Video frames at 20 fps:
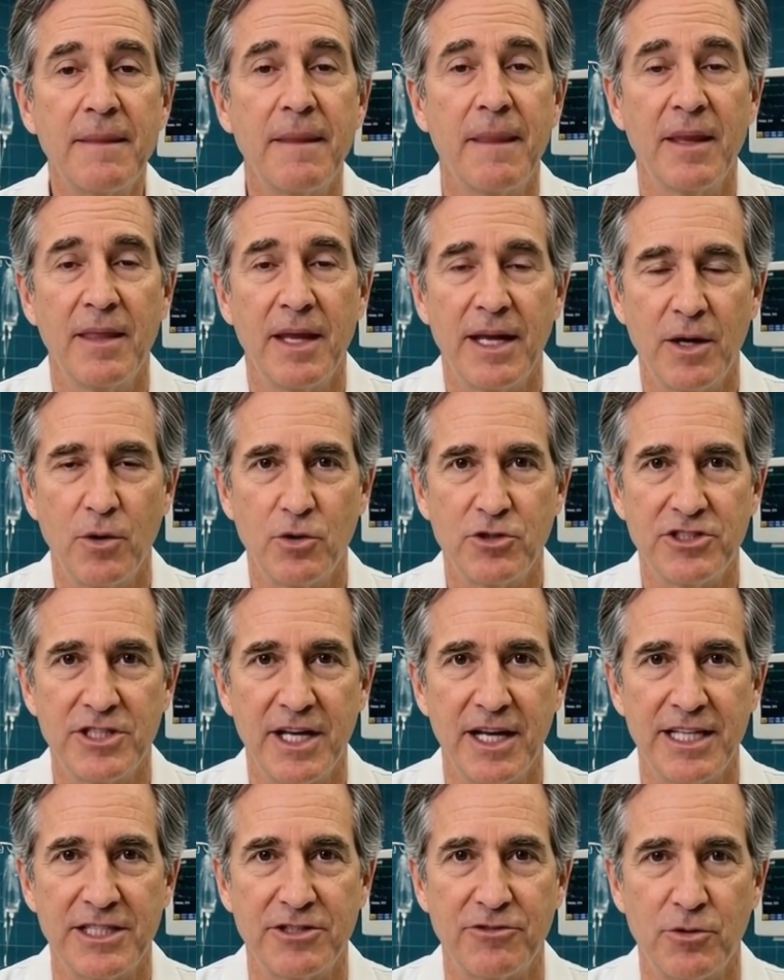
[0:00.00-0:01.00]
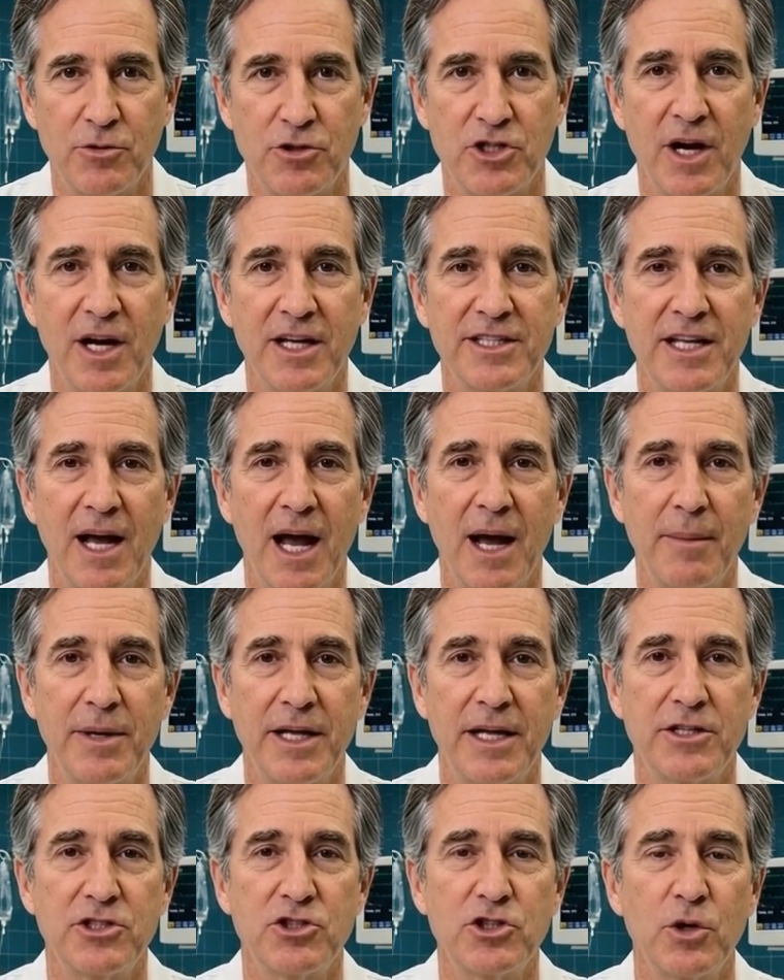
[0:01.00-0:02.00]
Clinical studies from Johns
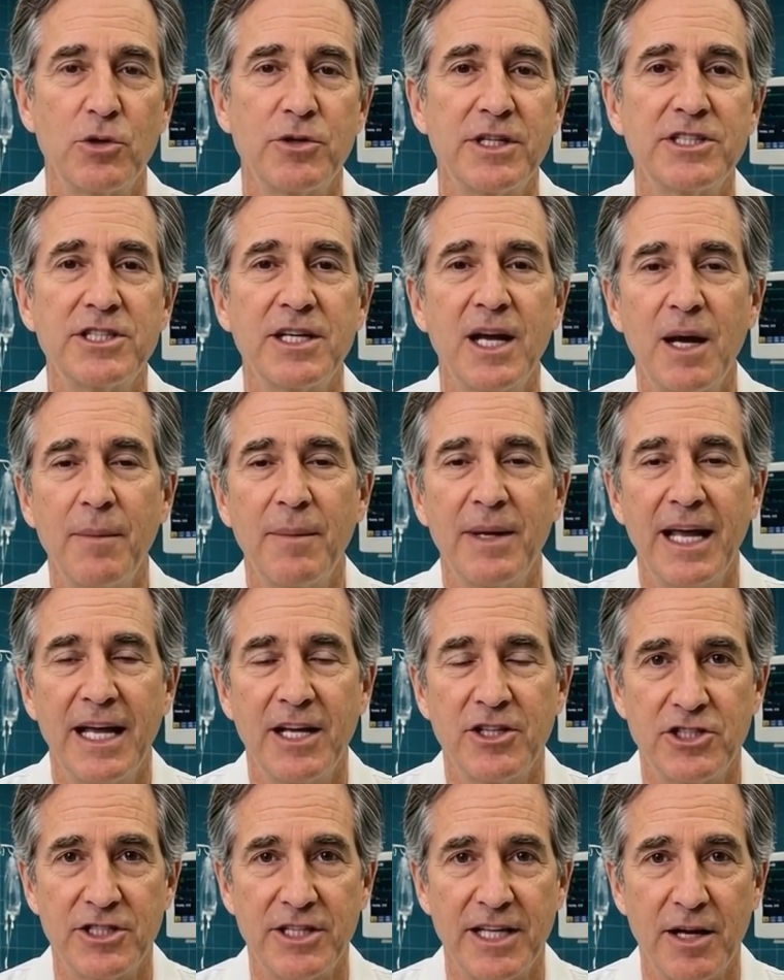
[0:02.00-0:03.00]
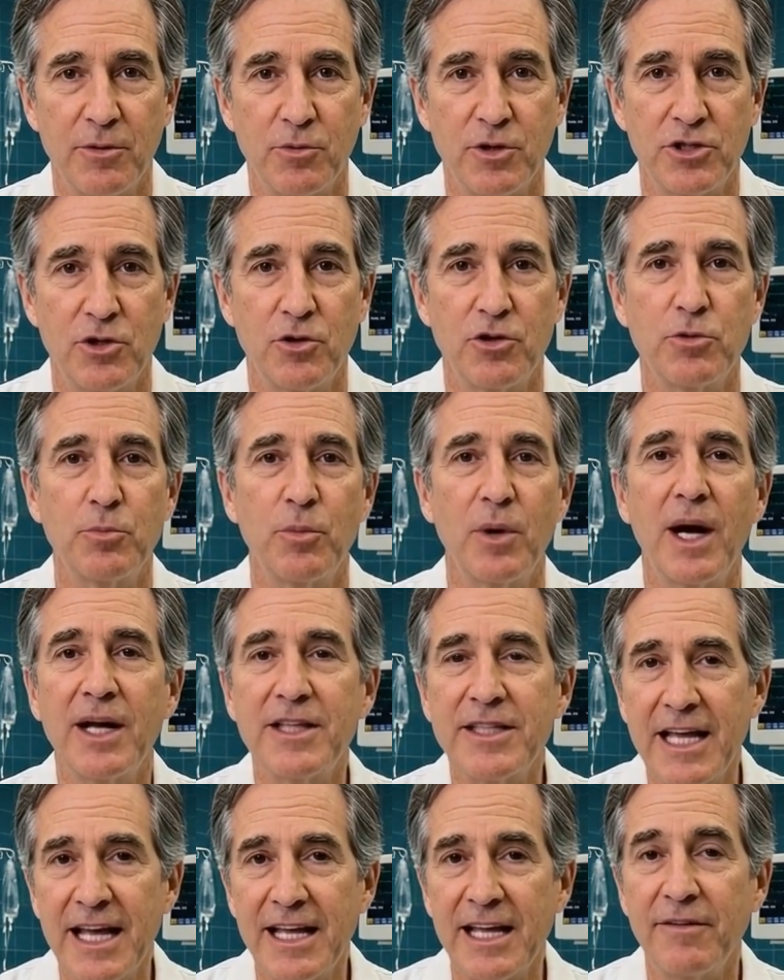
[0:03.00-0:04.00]
Hopkins show this combination can reduce
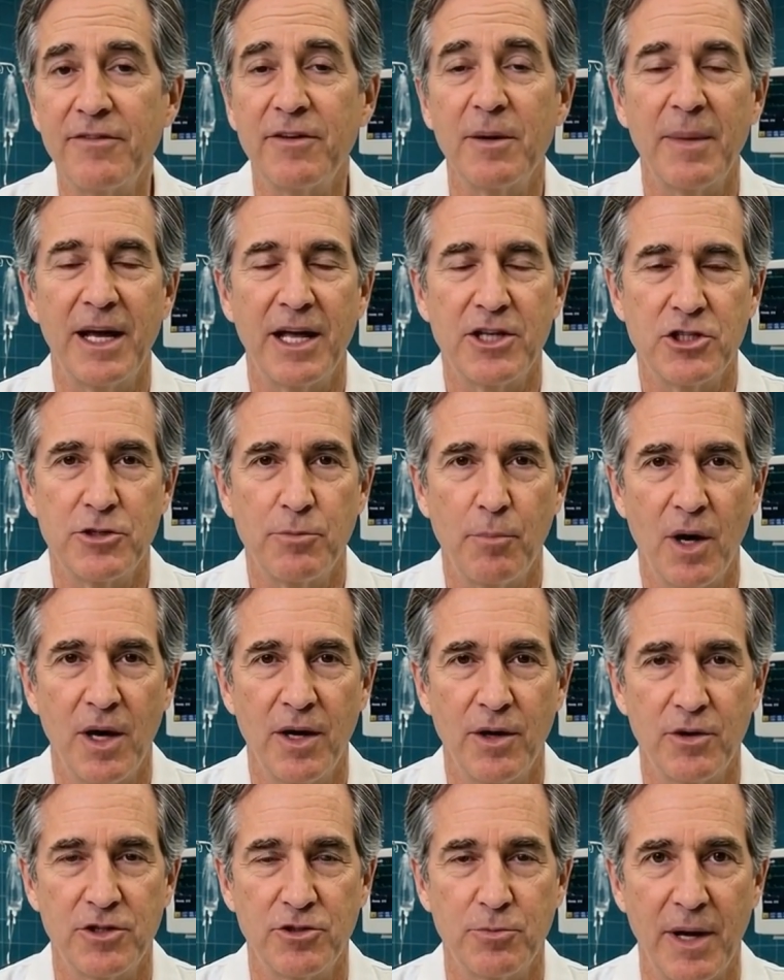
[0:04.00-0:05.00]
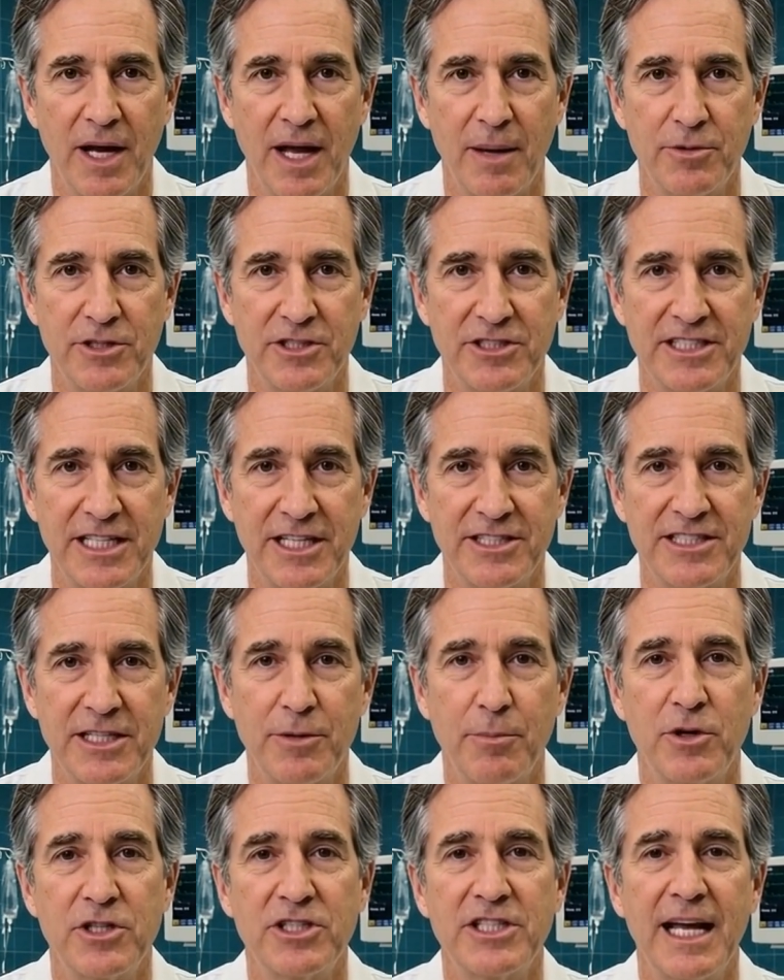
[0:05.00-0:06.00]
prostate inflammation markers by up to
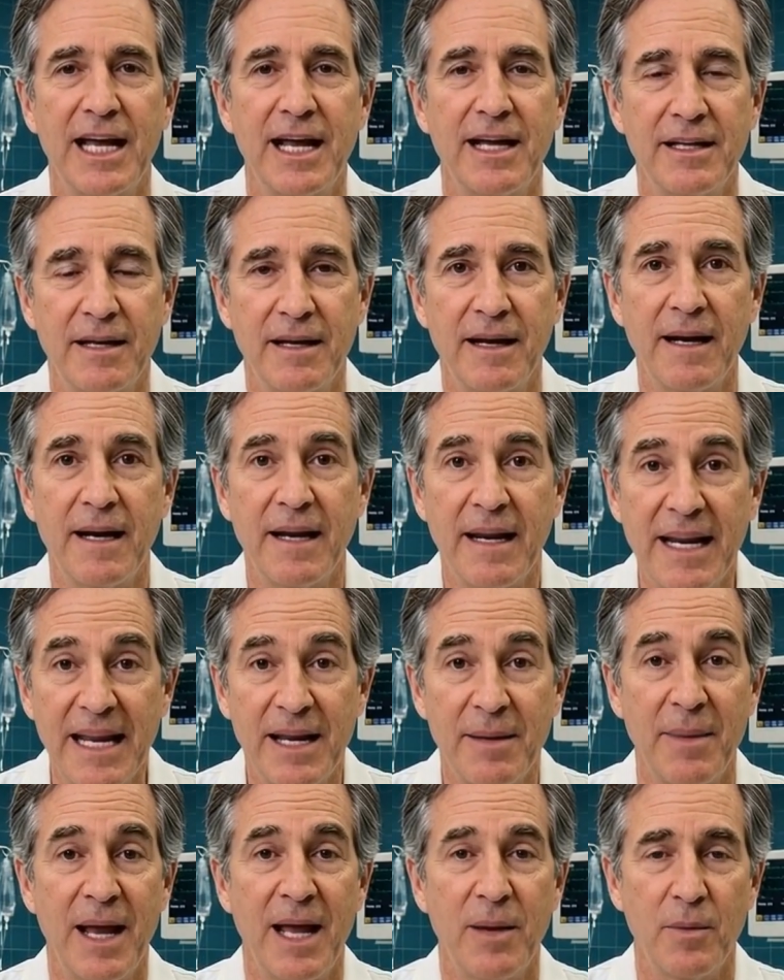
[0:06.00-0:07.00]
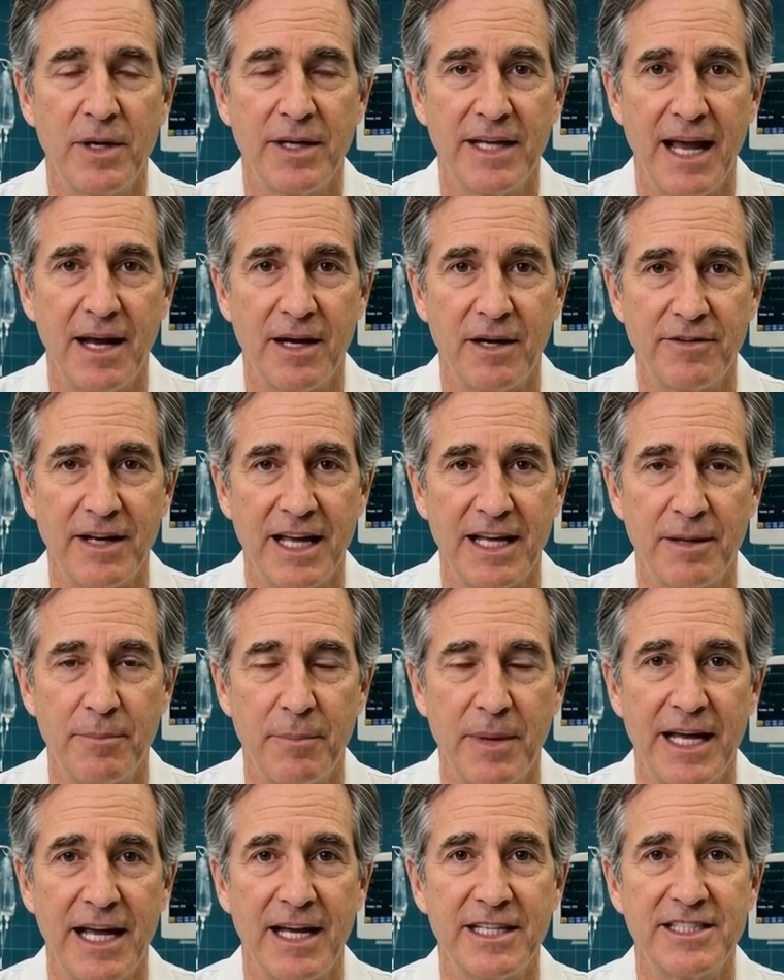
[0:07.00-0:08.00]
60% in men with elevated
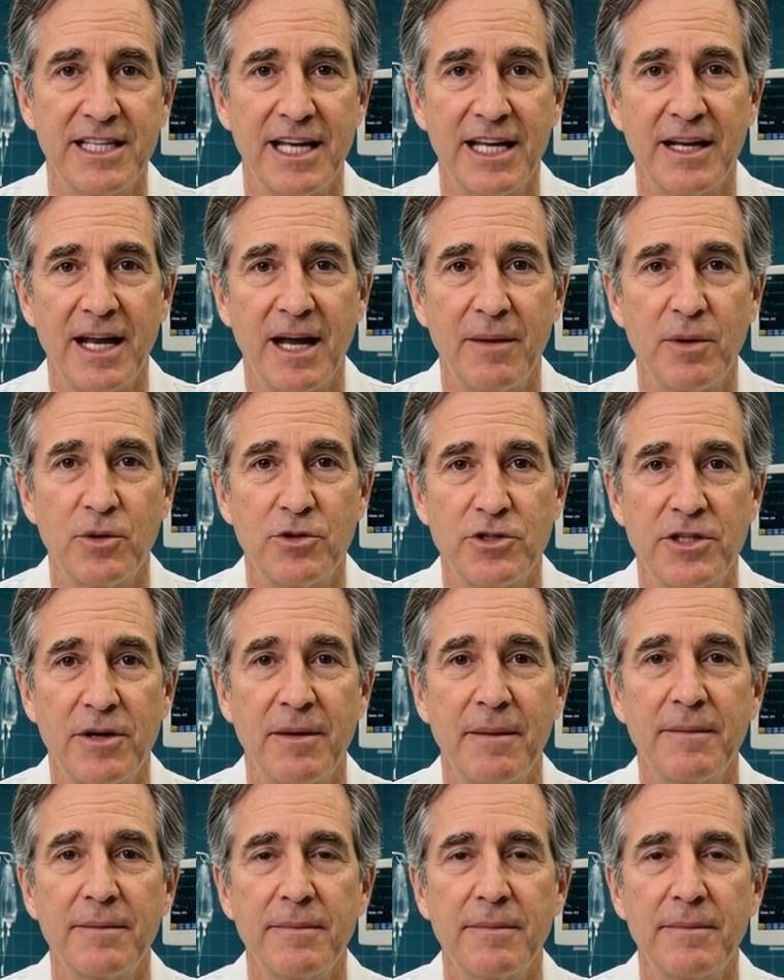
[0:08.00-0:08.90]
PSA levels.